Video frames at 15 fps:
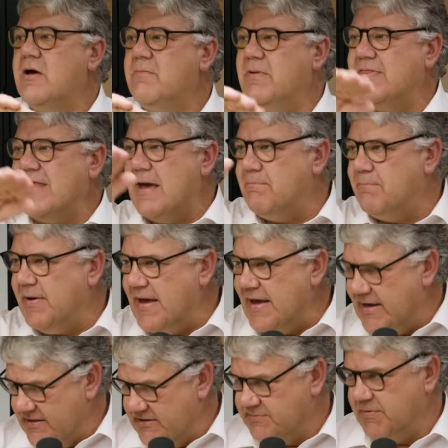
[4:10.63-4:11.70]
but that
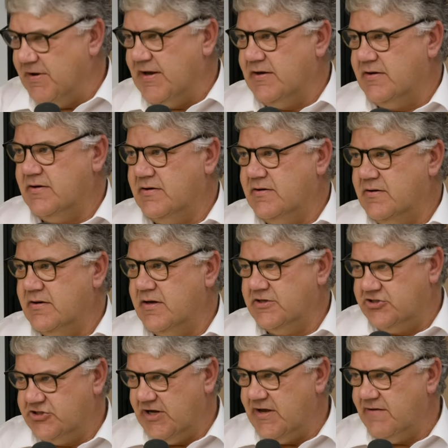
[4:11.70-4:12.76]
peak has been
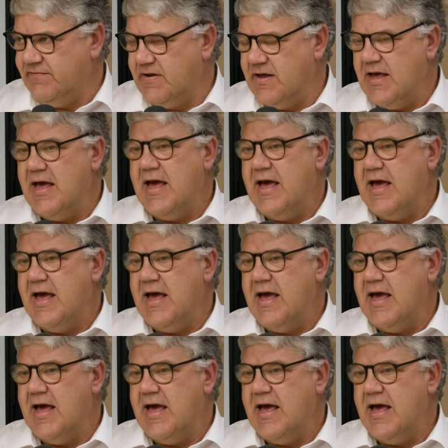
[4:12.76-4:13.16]
achieved.